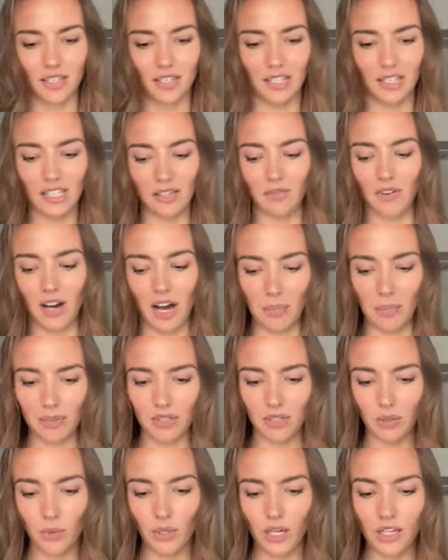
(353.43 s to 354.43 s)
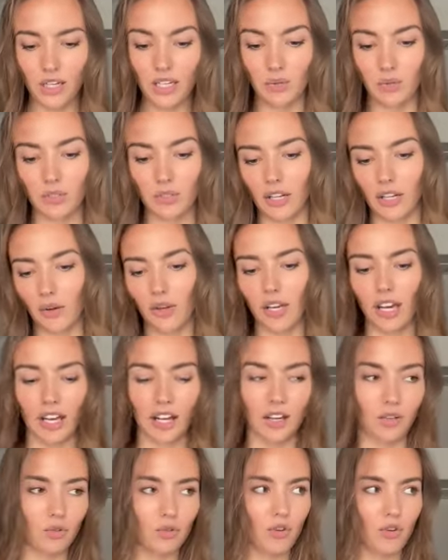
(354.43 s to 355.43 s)
give up in a way and we're like okay
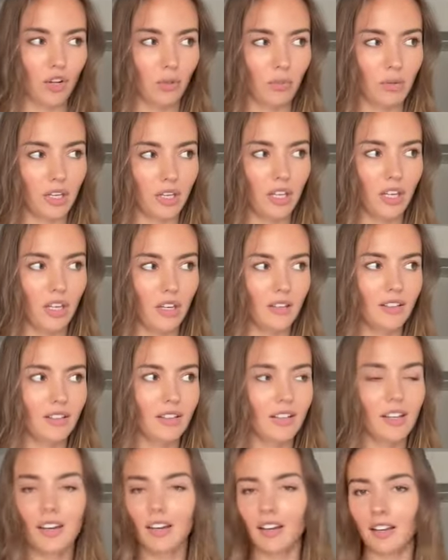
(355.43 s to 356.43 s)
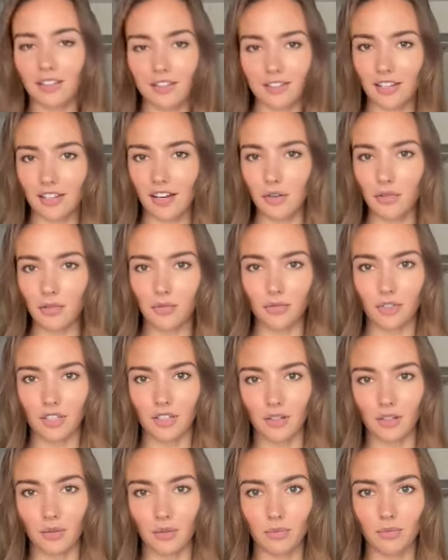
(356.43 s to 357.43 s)
control me and stuff you
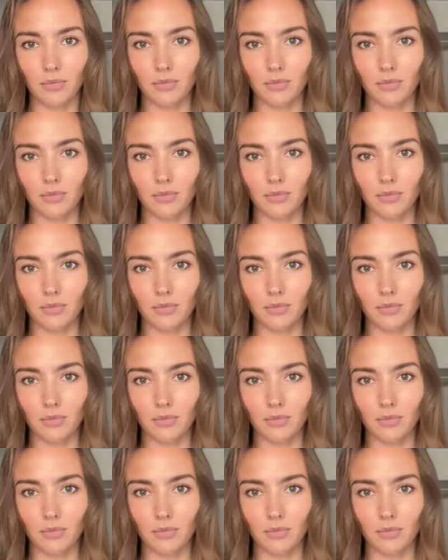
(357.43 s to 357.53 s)
know